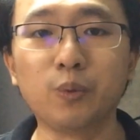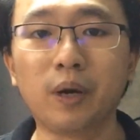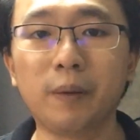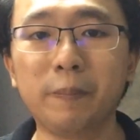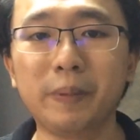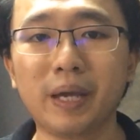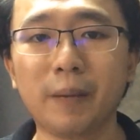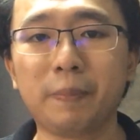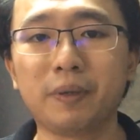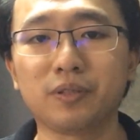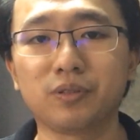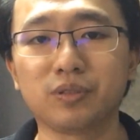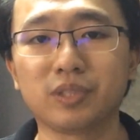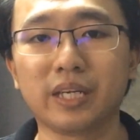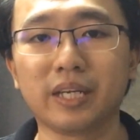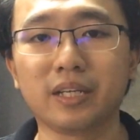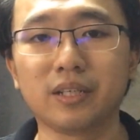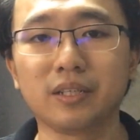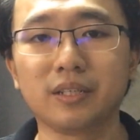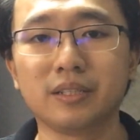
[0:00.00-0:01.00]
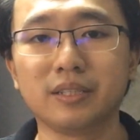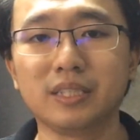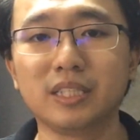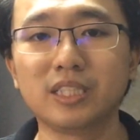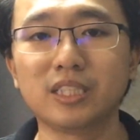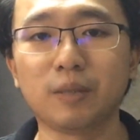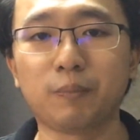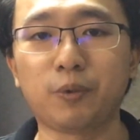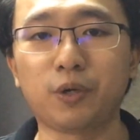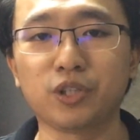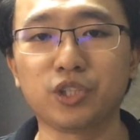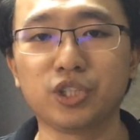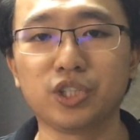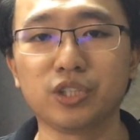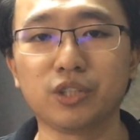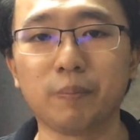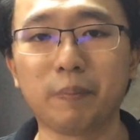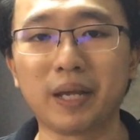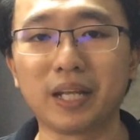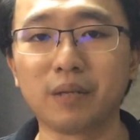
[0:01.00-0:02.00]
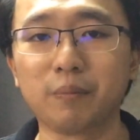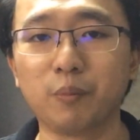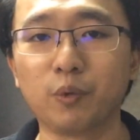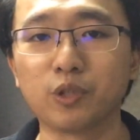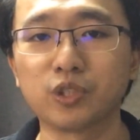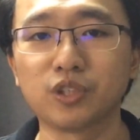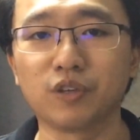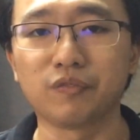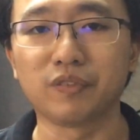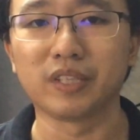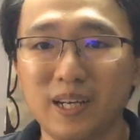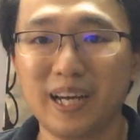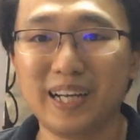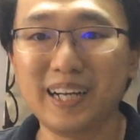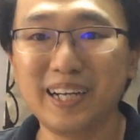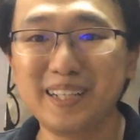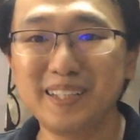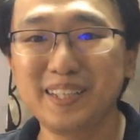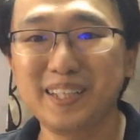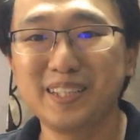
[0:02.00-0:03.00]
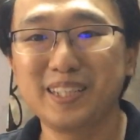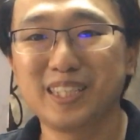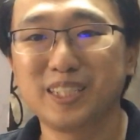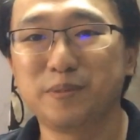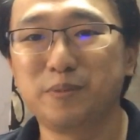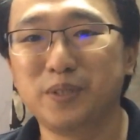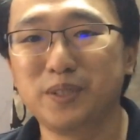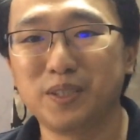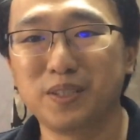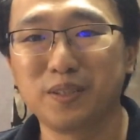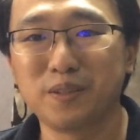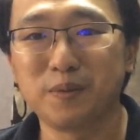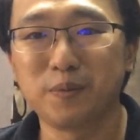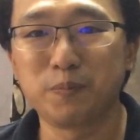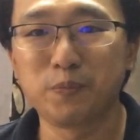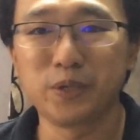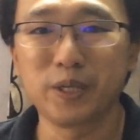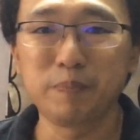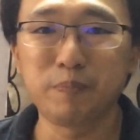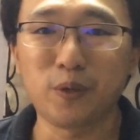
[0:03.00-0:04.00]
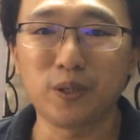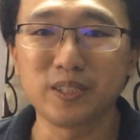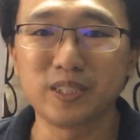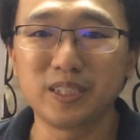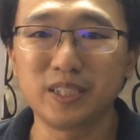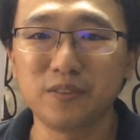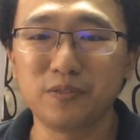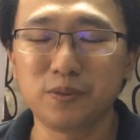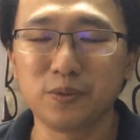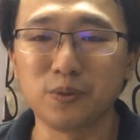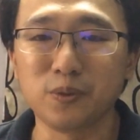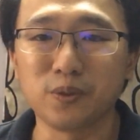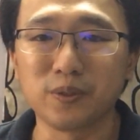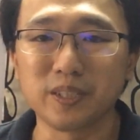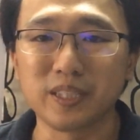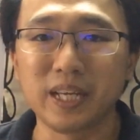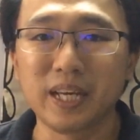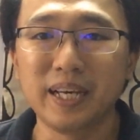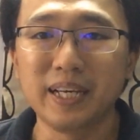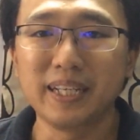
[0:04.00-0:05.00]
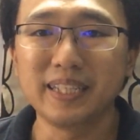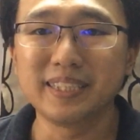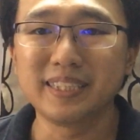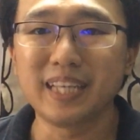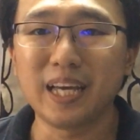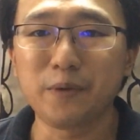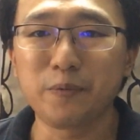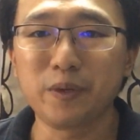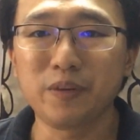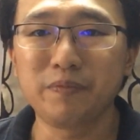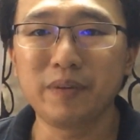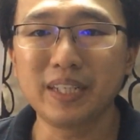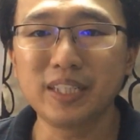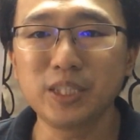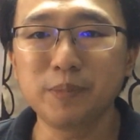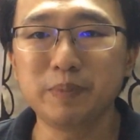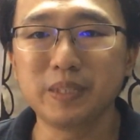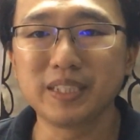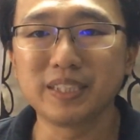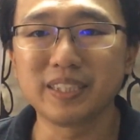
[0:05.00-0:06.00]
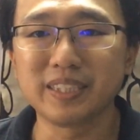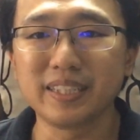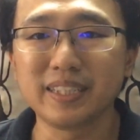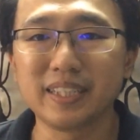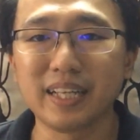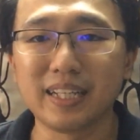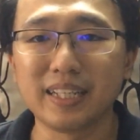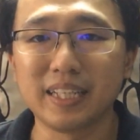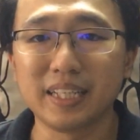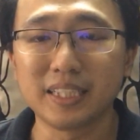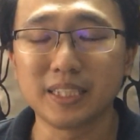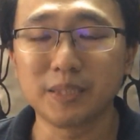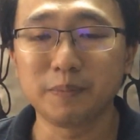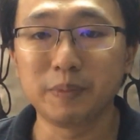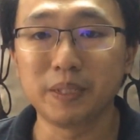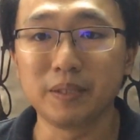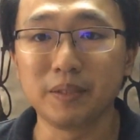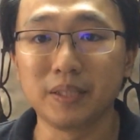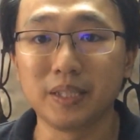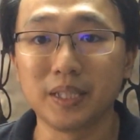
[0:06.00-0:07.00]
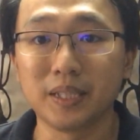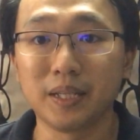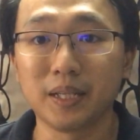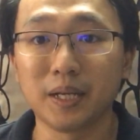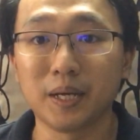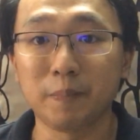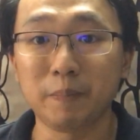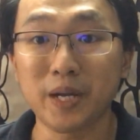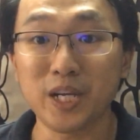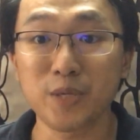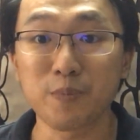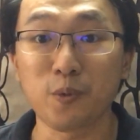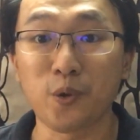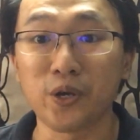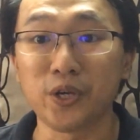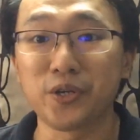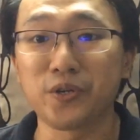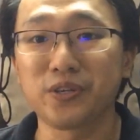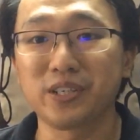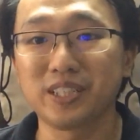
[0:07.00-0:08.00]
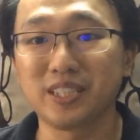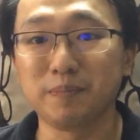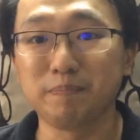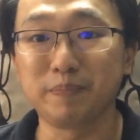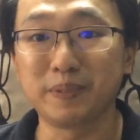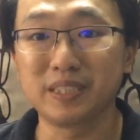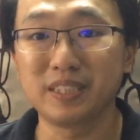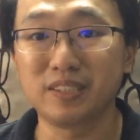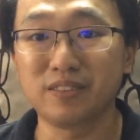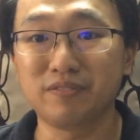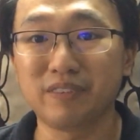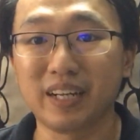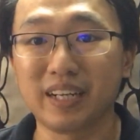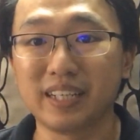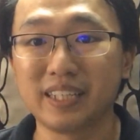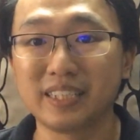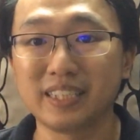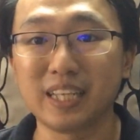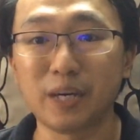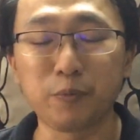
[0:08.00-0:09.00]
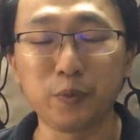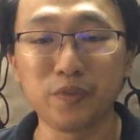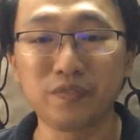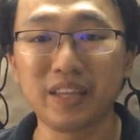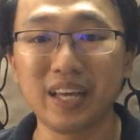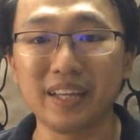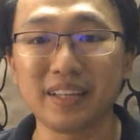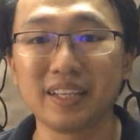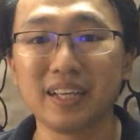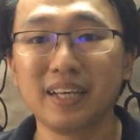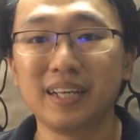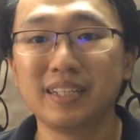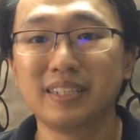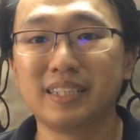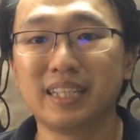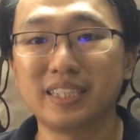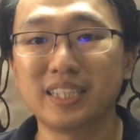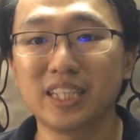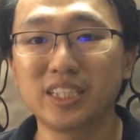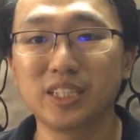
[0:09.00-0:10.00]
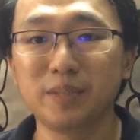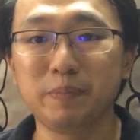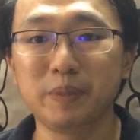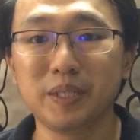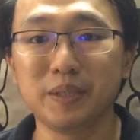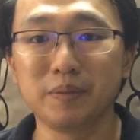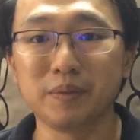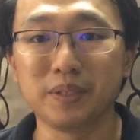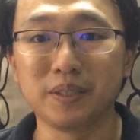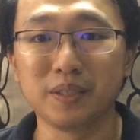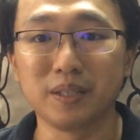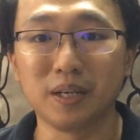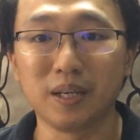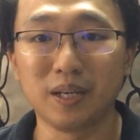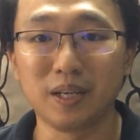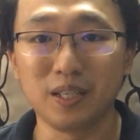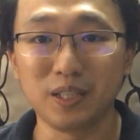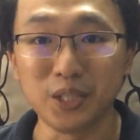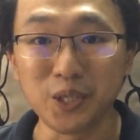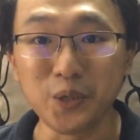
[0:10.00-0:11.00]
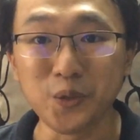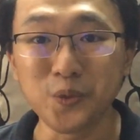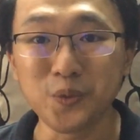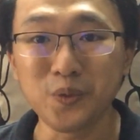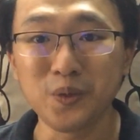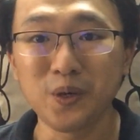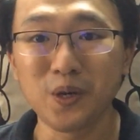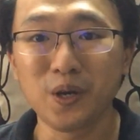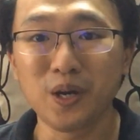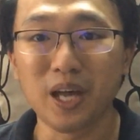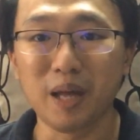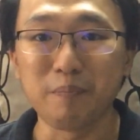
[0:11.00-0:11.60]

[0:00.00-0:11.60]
you will be able to take this opportunity to make the most of it. Another thing that's been pretty positive to note is that we've actually been seeing that there's been much more interest in personal finance, and with that, there's actually been new